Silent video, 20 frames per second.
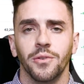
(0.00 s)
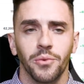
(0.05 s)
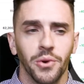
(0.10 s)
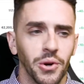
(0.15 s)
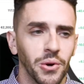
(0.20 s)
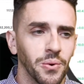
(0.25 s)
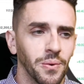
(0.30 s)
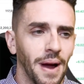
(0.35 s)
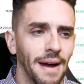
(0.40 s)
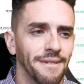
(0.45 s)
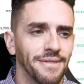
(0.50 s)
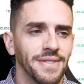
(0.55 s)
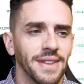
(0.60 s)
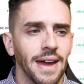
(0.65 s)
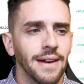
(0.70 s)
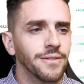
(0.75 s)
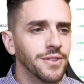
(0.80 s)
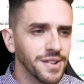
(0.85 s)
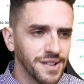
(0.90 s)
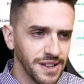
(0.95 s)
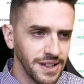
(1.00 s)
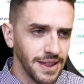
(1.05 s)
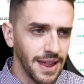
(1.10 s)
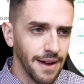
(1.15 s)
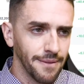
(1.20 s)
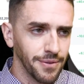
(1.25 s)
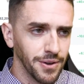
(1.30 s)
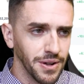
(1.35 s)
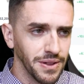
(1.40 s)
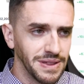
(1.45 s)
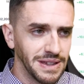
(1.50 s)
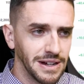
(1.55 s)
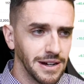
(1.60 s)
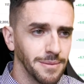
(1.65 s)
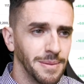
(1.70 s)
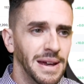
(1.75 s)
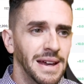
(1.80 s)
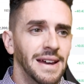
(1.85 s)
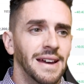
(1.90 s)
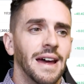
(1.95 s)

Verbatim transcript: row. I've never seen that for Ethereum.